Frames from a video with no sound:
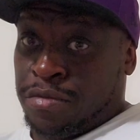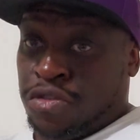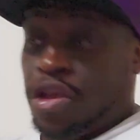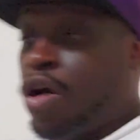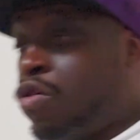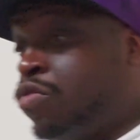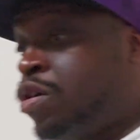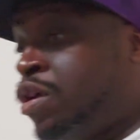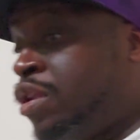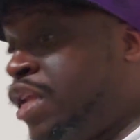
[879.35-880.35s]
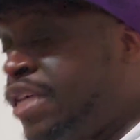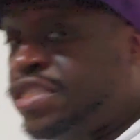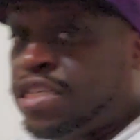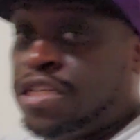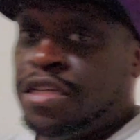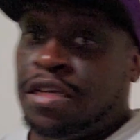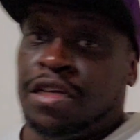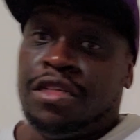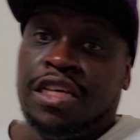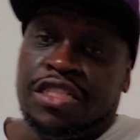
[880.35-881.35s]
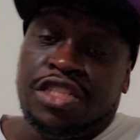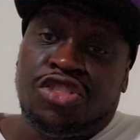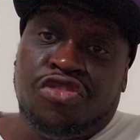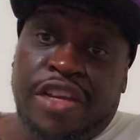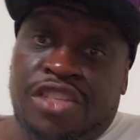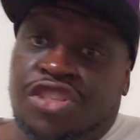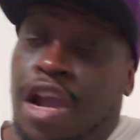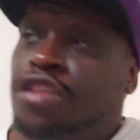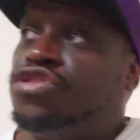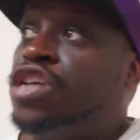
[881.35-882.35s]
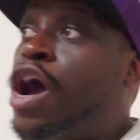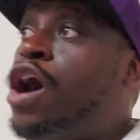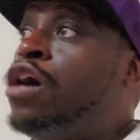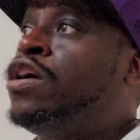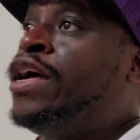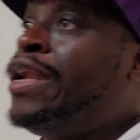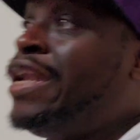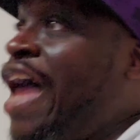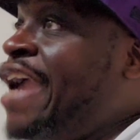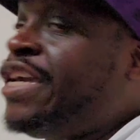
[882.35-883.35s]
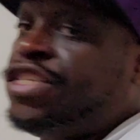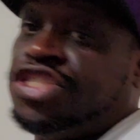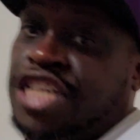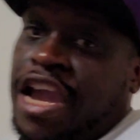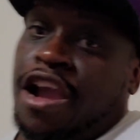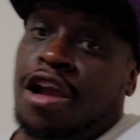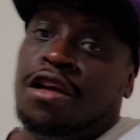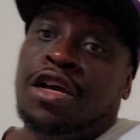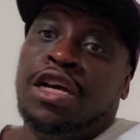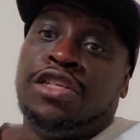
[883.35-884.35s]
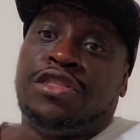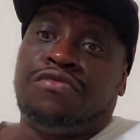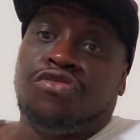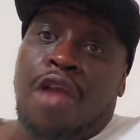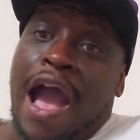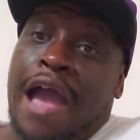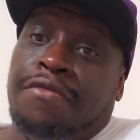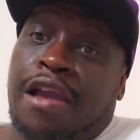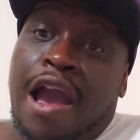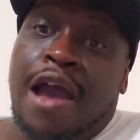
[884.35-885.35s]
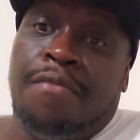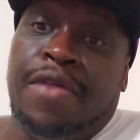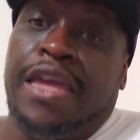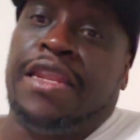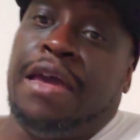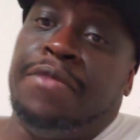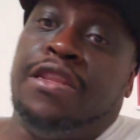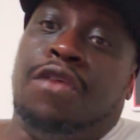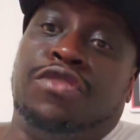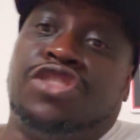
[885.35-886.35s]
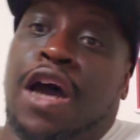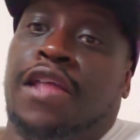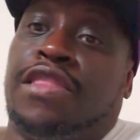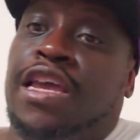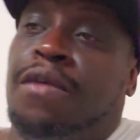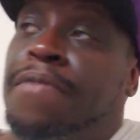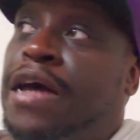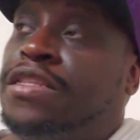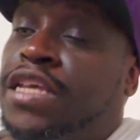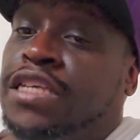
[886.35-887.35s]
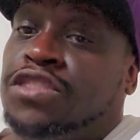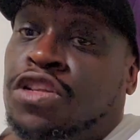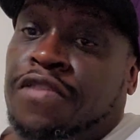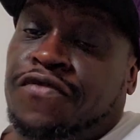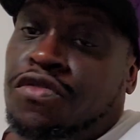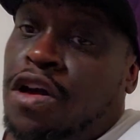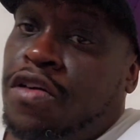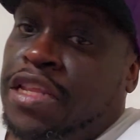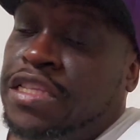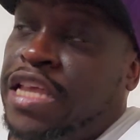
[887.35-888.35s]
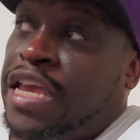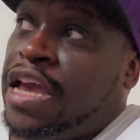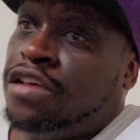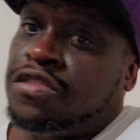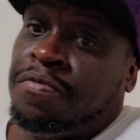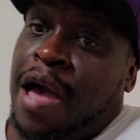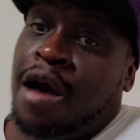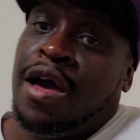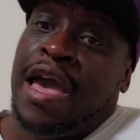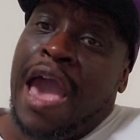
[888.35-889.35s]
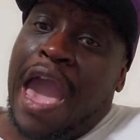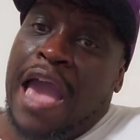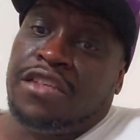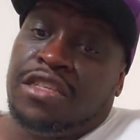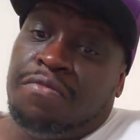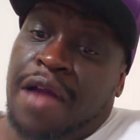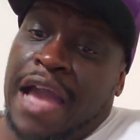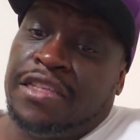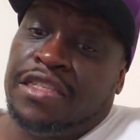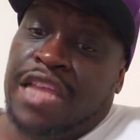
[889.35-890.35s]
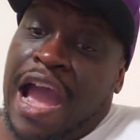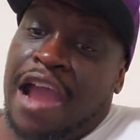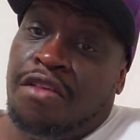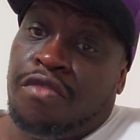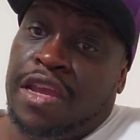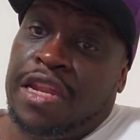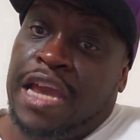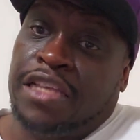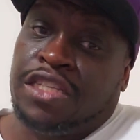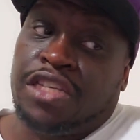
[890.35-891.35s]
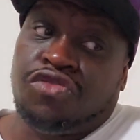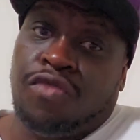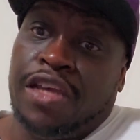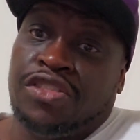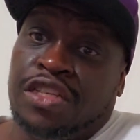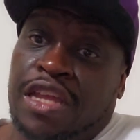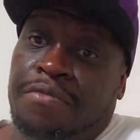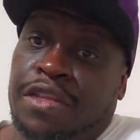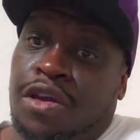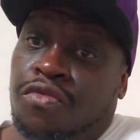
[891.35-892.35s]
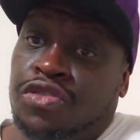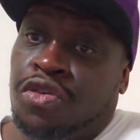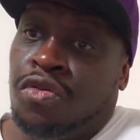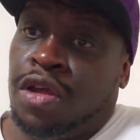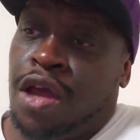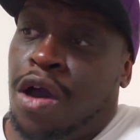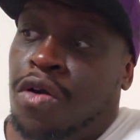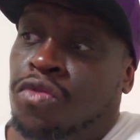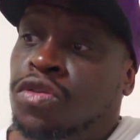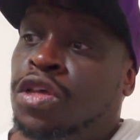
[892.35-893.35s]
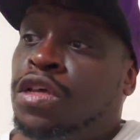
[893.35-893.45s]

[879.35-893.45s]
So listen, this is Street Church. Y'all like, share, subscribe, comment. Let me know what y'all think about this. And if you know anything else about Ashley Biden's diary and that situation, let me know what's going on